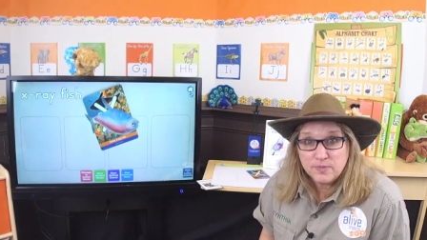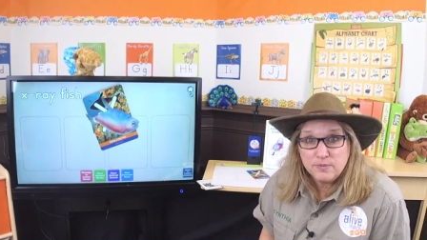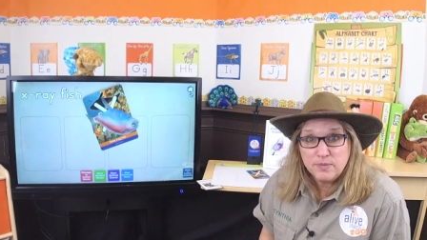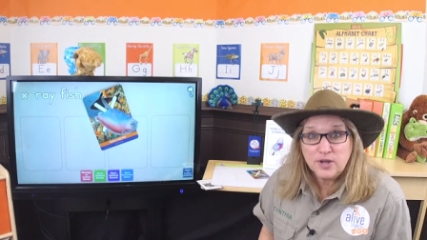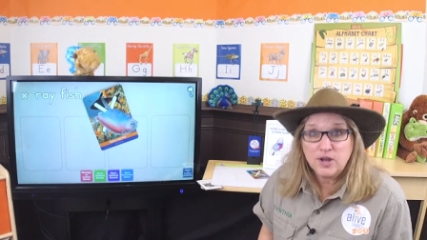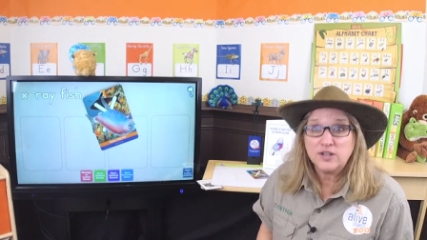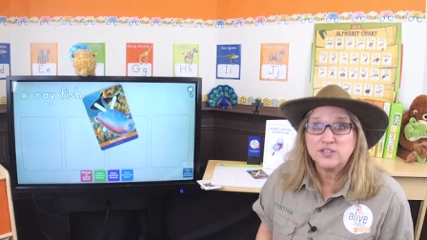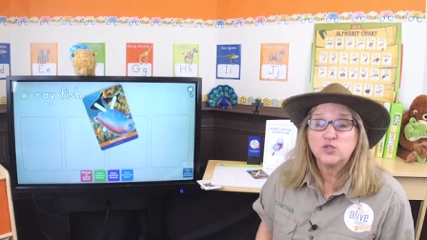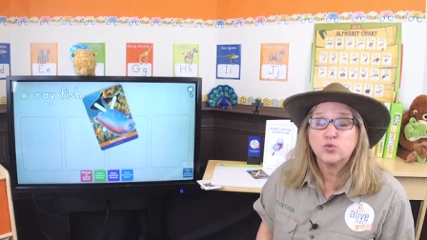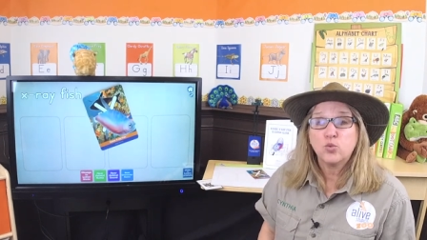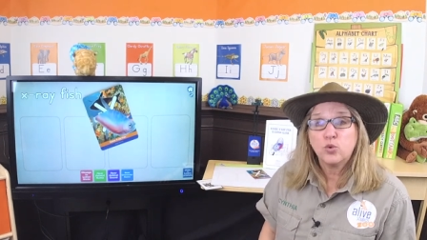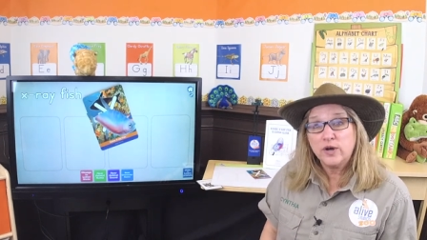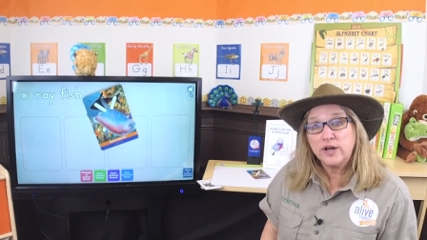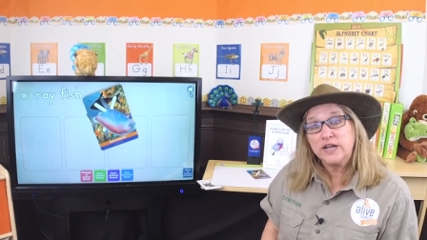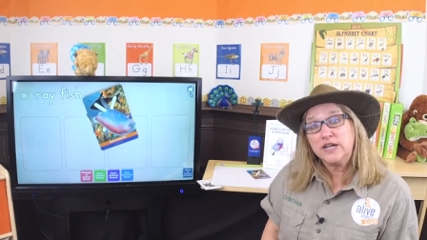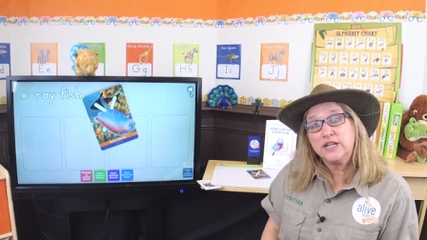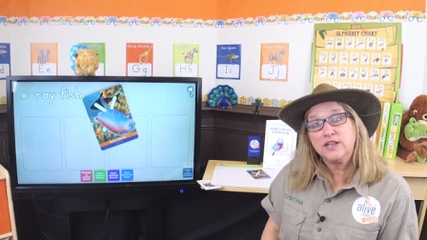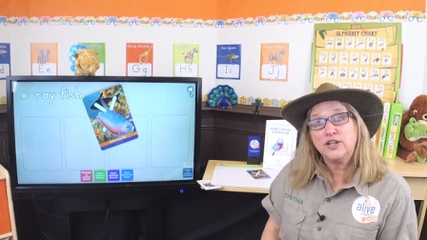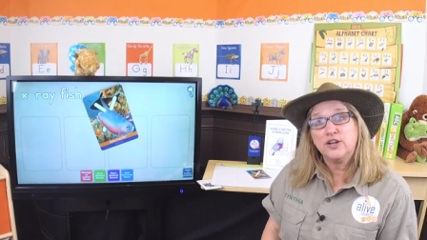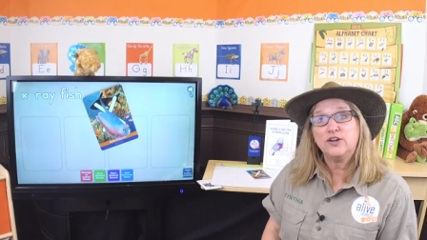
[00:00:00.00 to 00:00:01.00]
because we're
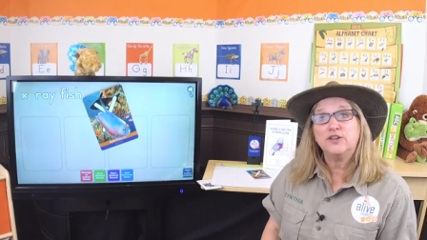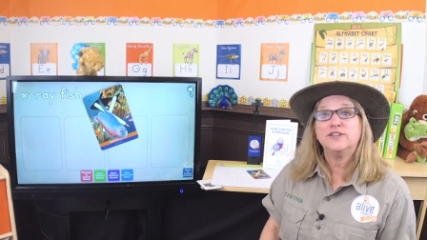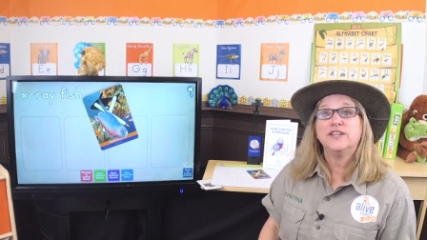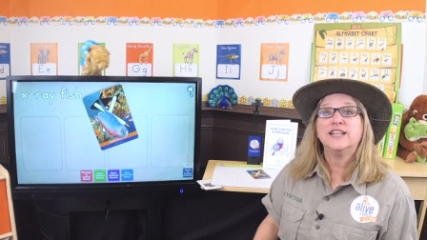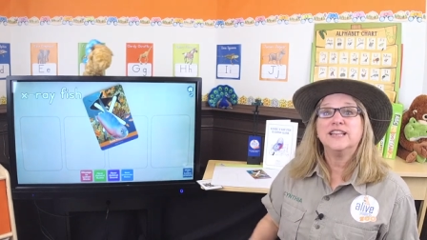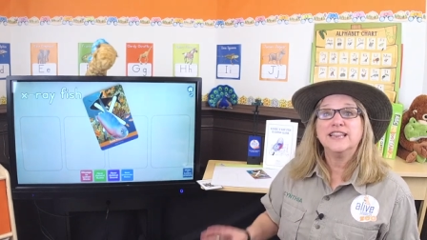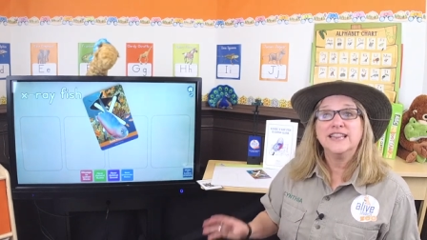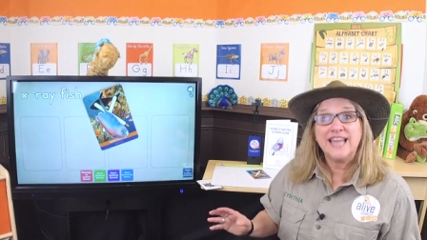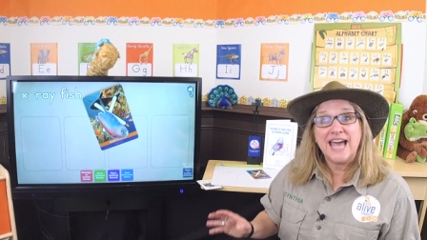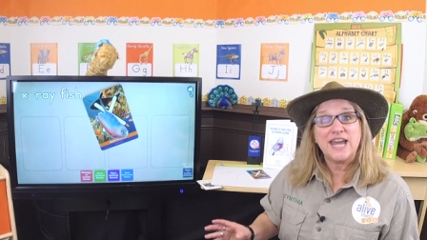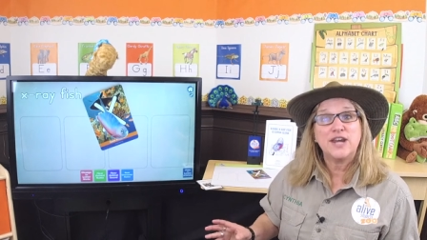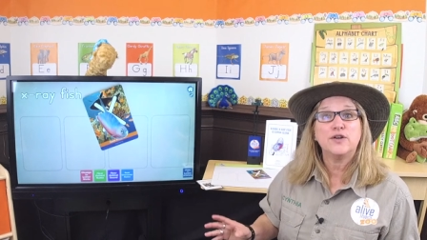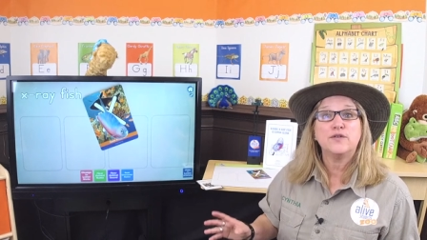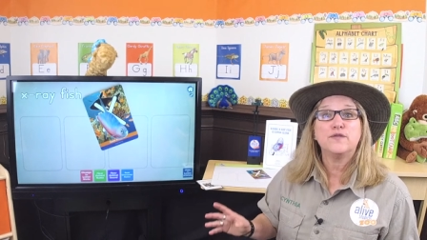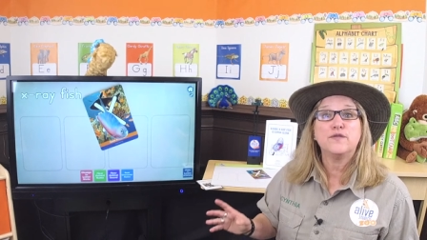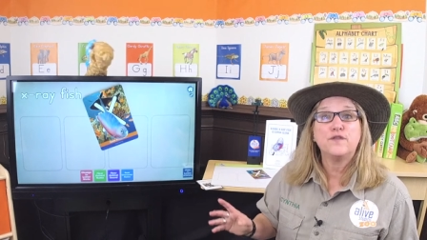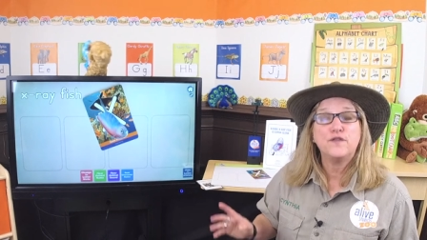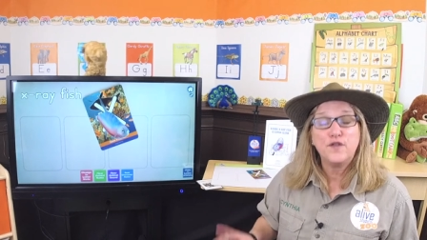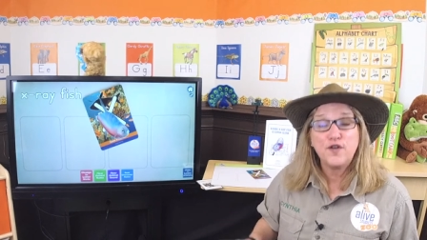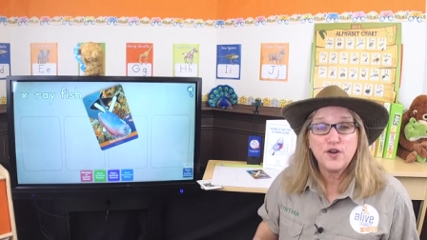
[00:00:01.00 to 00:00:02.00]
going to learn the letter
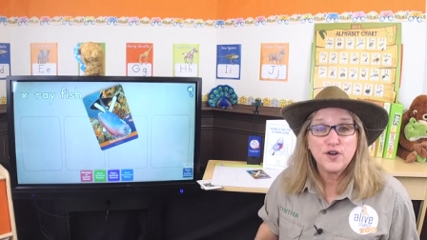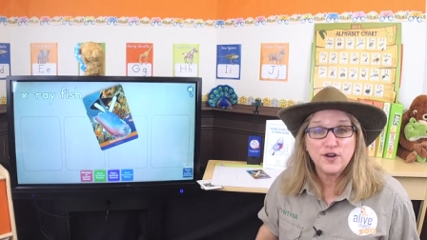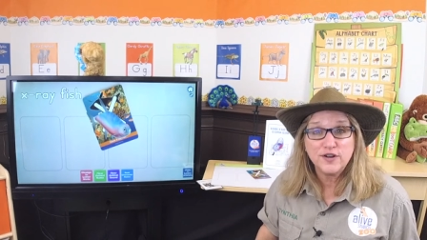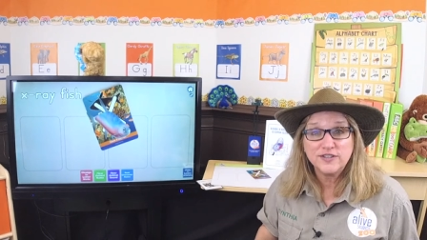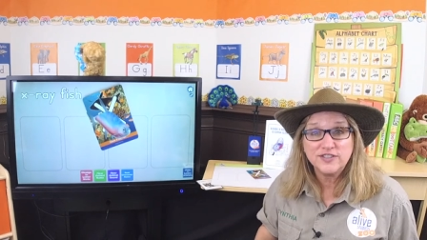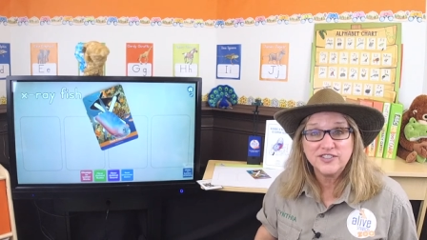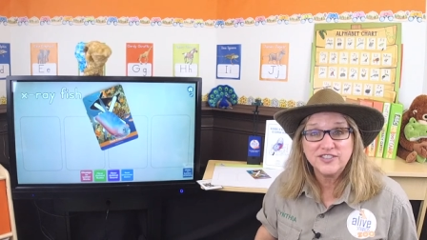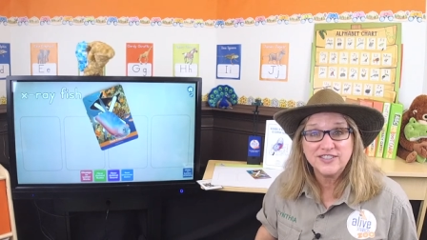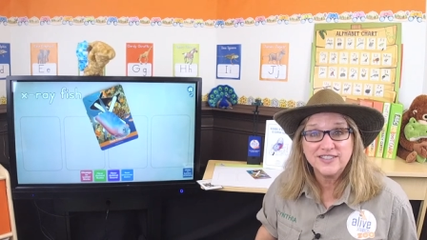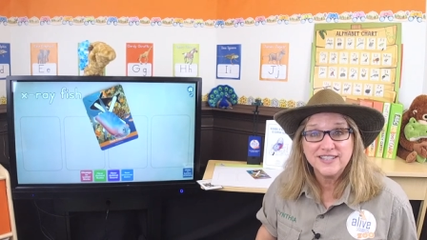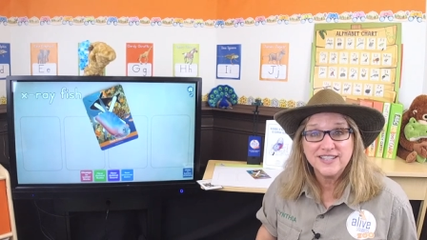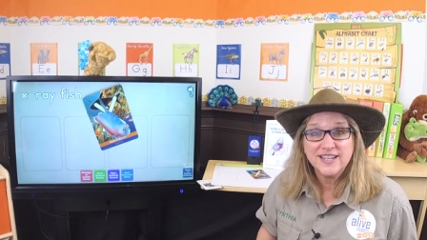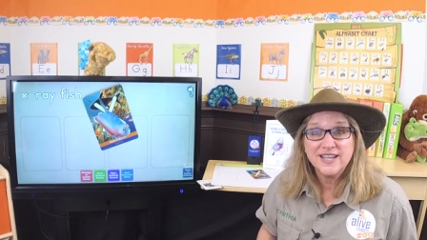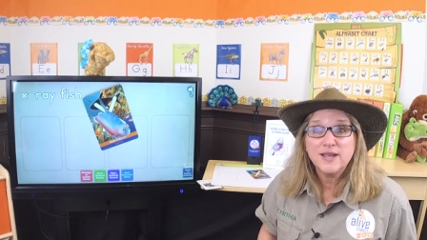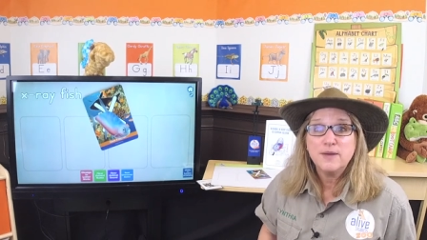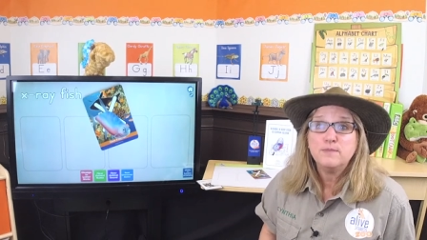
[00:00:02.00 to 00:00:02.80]
first